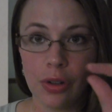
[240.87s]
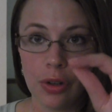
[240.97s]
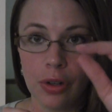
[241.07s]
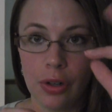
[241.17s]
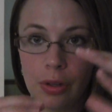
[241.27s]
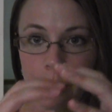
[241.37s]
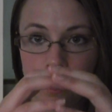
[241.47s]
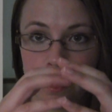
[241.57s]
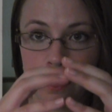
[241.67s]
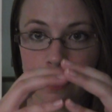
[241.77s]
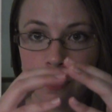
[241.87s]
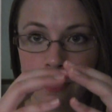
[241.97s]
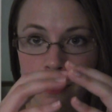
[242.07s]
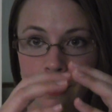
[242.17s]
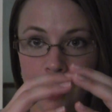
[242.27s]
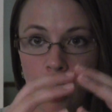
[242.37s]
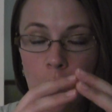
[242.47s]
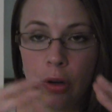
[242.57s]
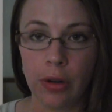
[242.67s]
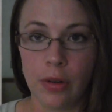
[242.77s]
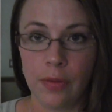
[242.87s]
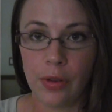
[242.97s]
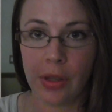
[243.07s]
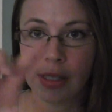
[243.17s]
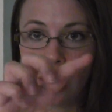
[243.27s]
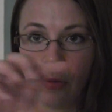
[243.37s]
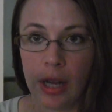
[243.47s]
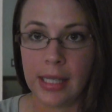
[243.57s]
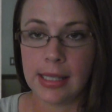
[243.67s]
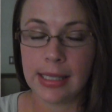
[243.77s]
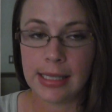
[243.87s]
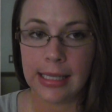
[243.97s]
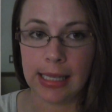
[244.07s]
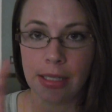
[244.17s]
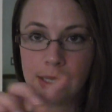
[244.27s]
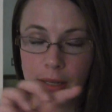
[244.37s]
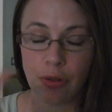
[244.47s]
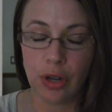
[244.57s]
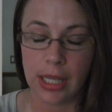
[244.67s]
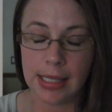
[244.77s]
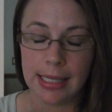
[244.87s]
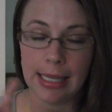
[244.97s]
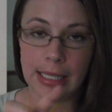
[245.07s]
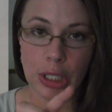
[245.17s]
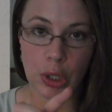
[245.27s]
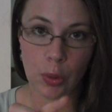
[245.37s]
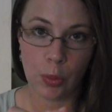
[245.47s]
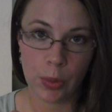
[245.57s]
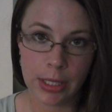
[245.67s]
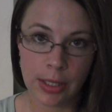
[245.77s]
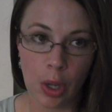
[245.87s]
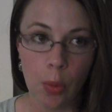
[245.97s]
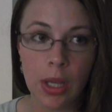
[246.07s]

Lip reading: are harder for the sun's rays to get to, so